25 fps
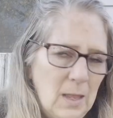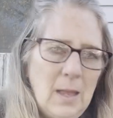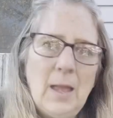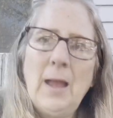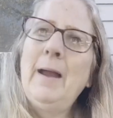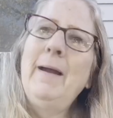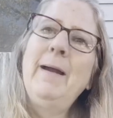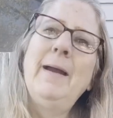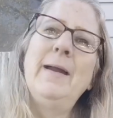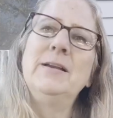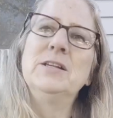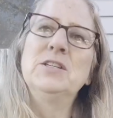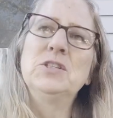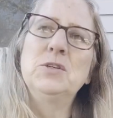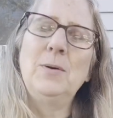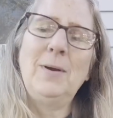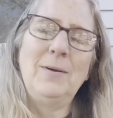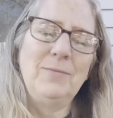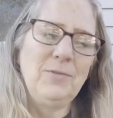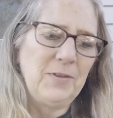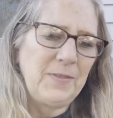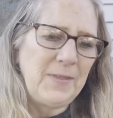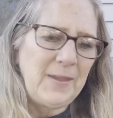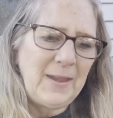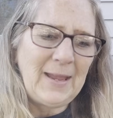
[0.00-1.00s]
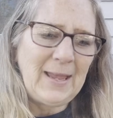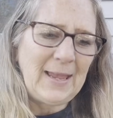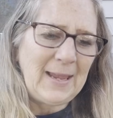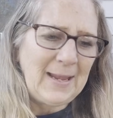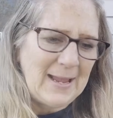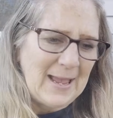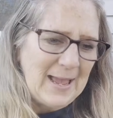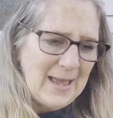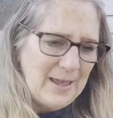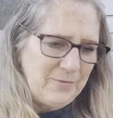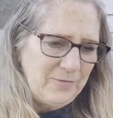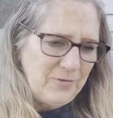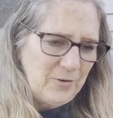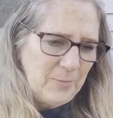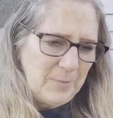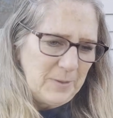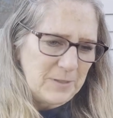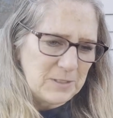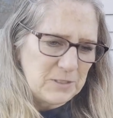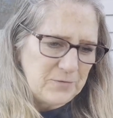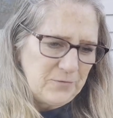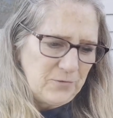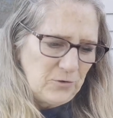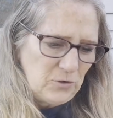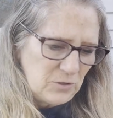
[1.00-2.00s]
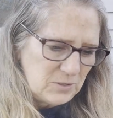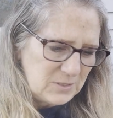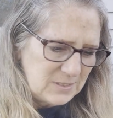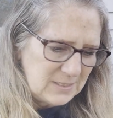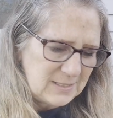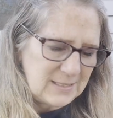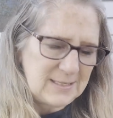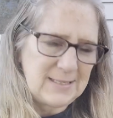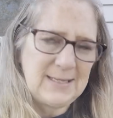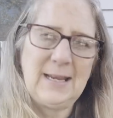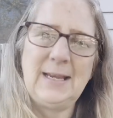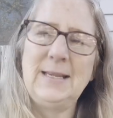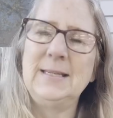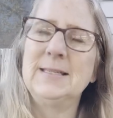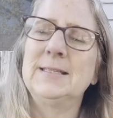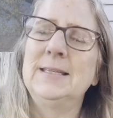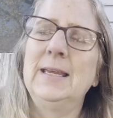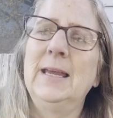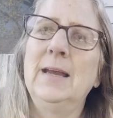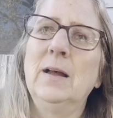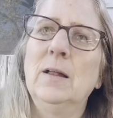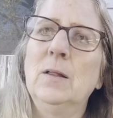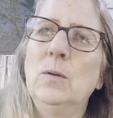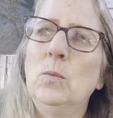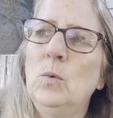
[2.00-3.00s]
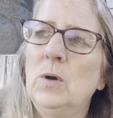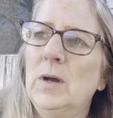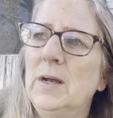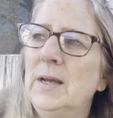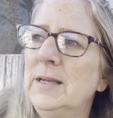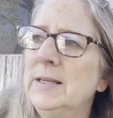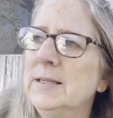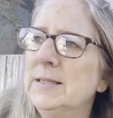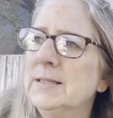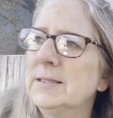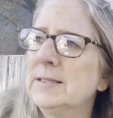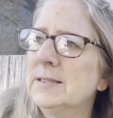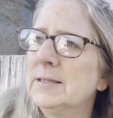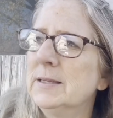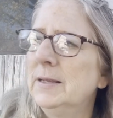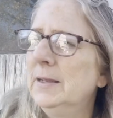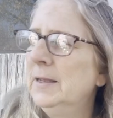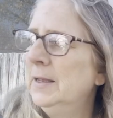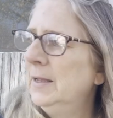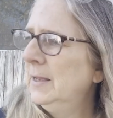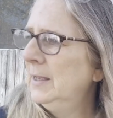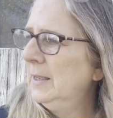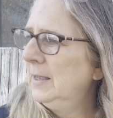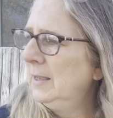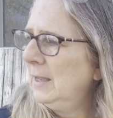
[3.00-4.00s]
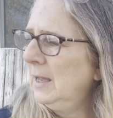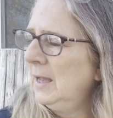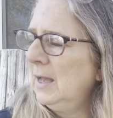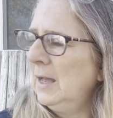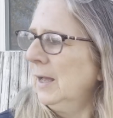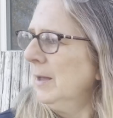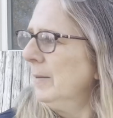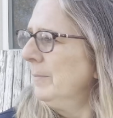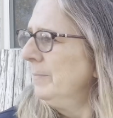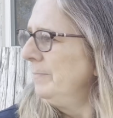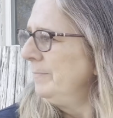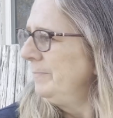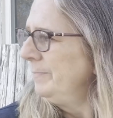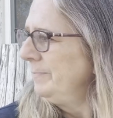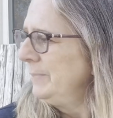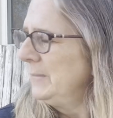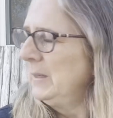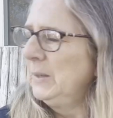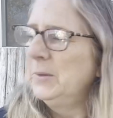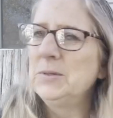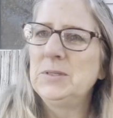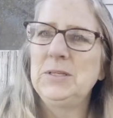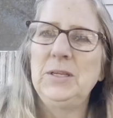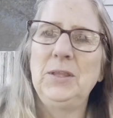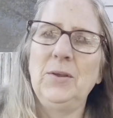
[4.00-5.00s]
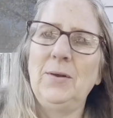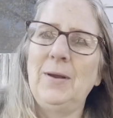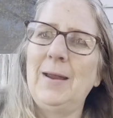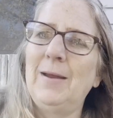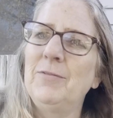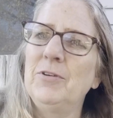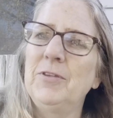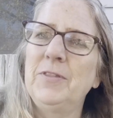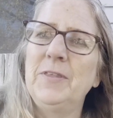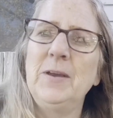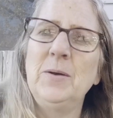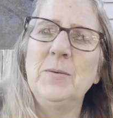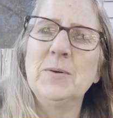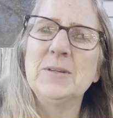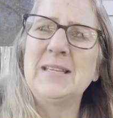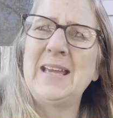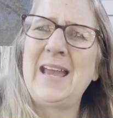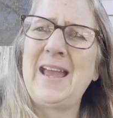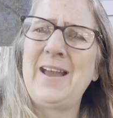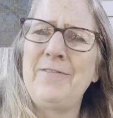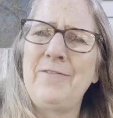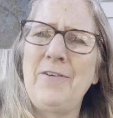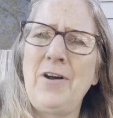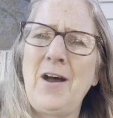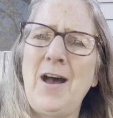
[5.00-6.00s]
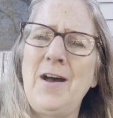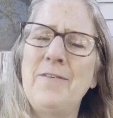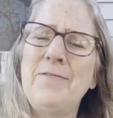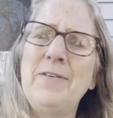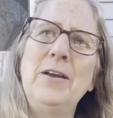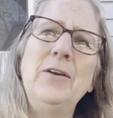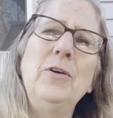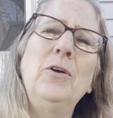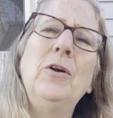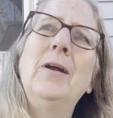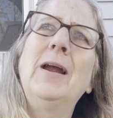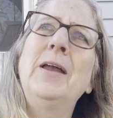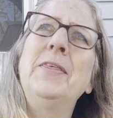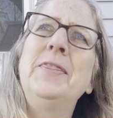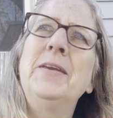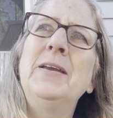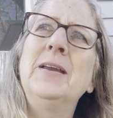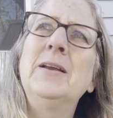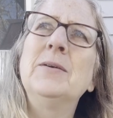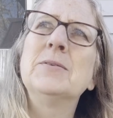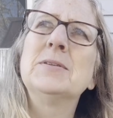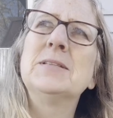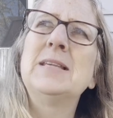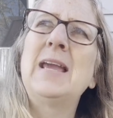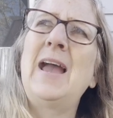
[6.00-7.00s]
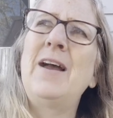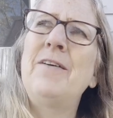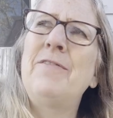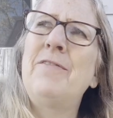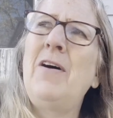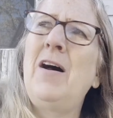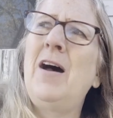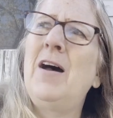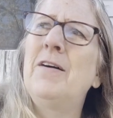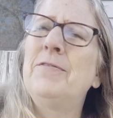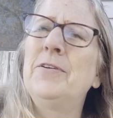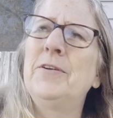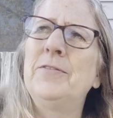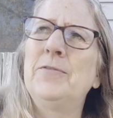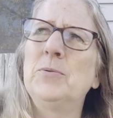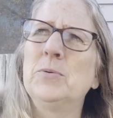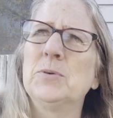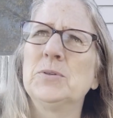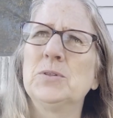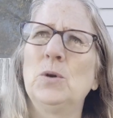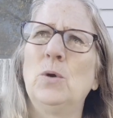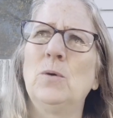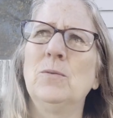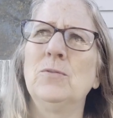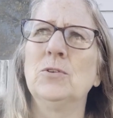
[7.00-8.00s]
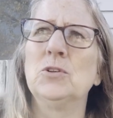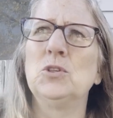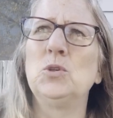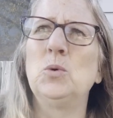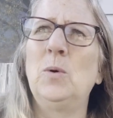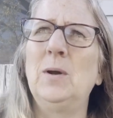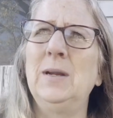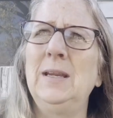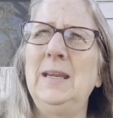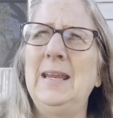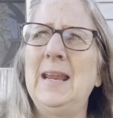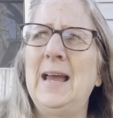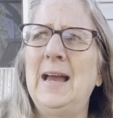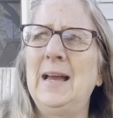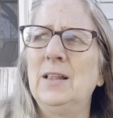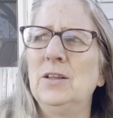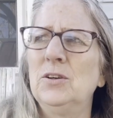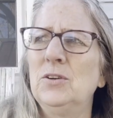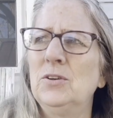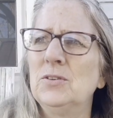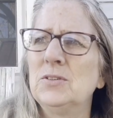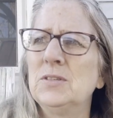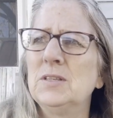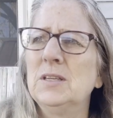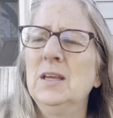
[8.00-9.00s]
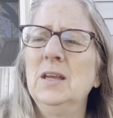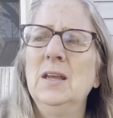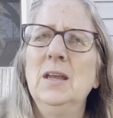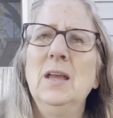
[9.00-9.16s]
All right, so everything I got from this first estate sale was, it was either everything was half off, or I think it was half off if it was over $20.